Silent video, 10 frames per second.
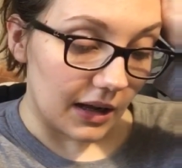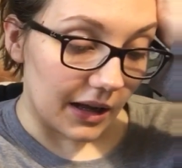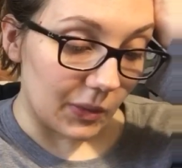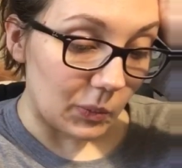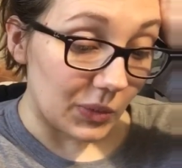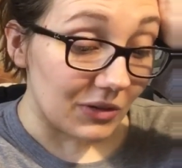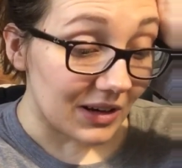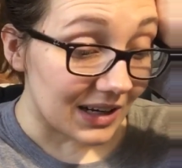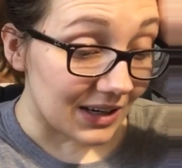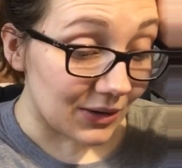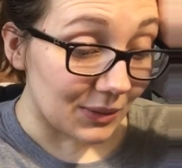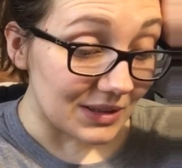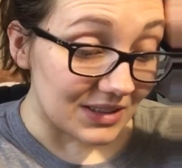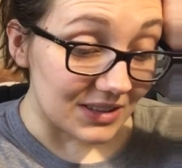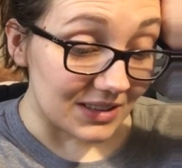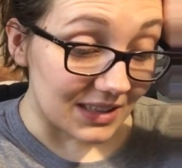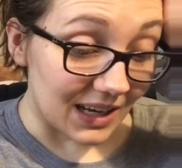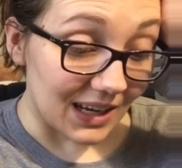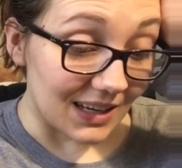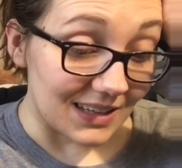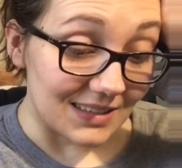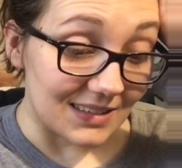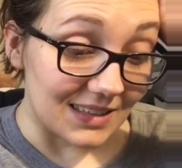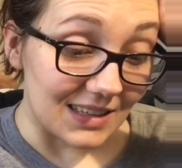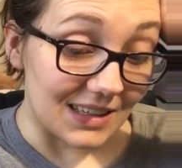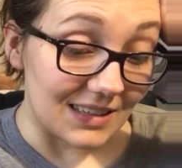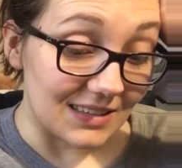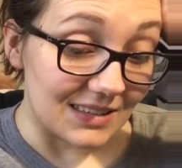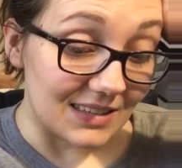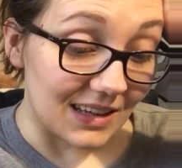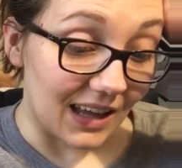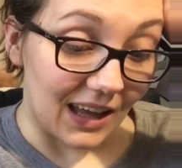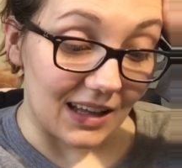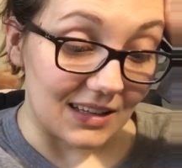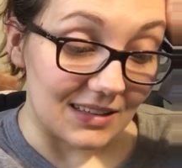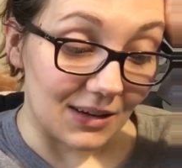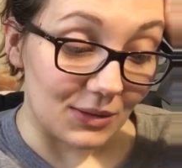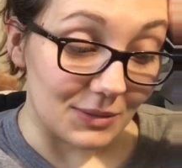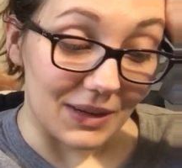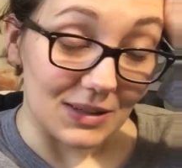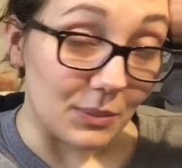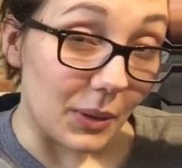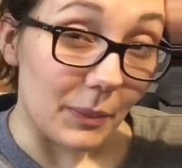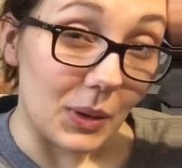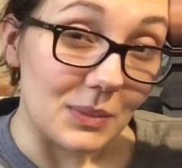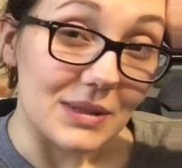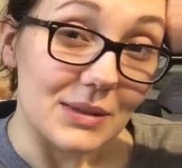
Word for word: Um, but really all I want to do today is knits and I want to make some pom-poms